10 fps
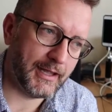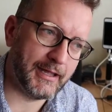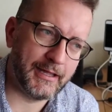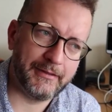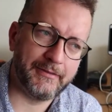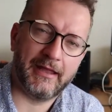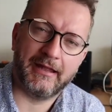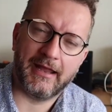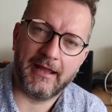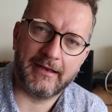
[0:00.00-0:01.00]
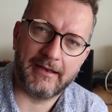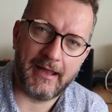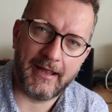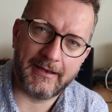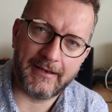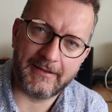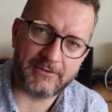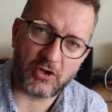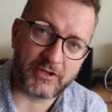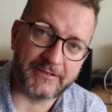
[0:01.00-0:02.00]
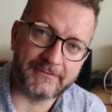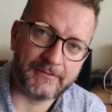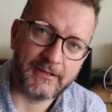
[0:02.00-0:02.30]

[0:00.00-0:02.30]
uh, and and and uh, Docker